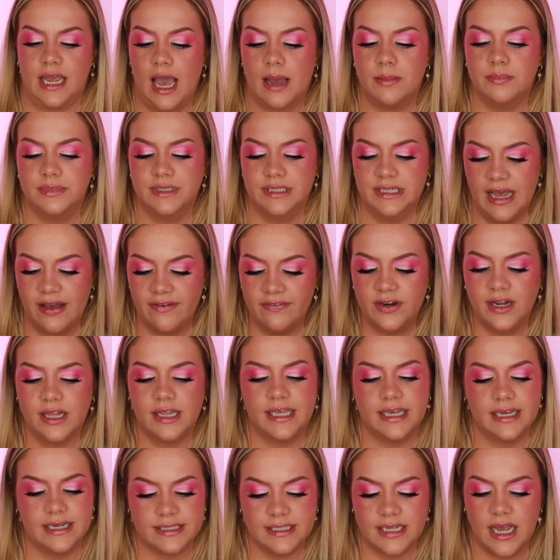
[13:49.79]
I'm
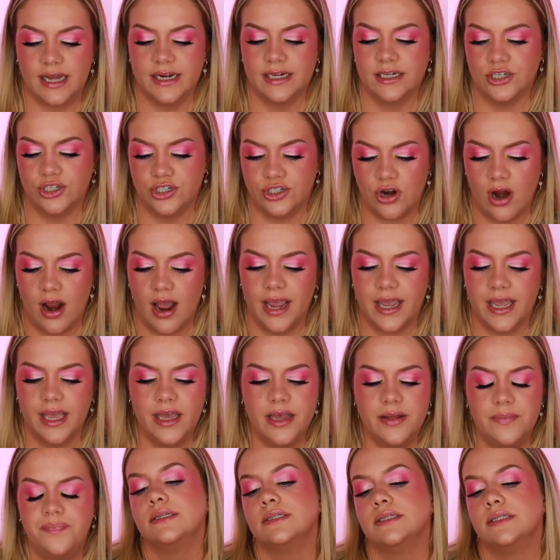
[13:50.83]
definitely excited to try
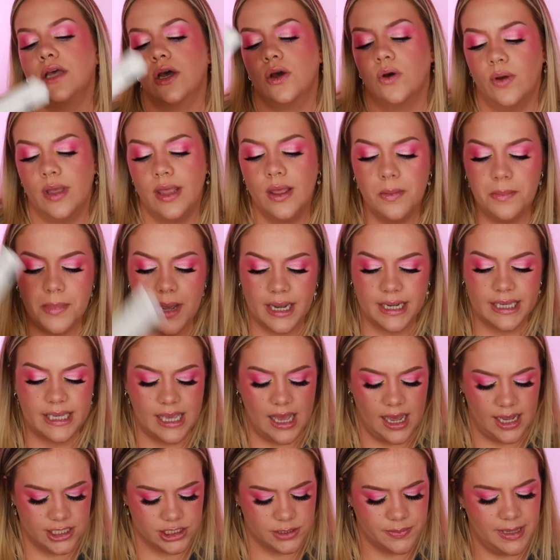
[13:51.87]
it. So Il
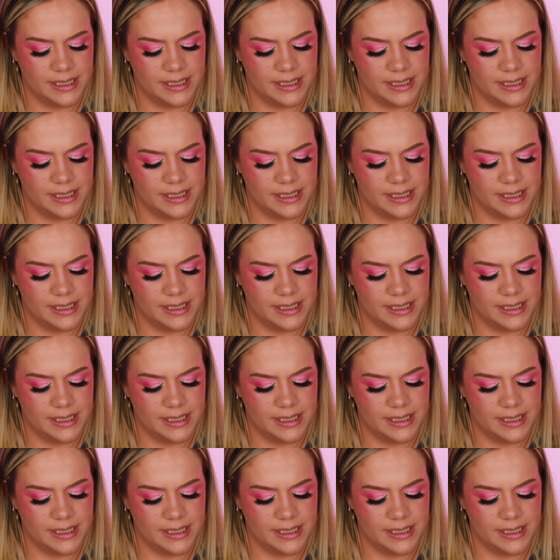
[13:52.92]
Makiage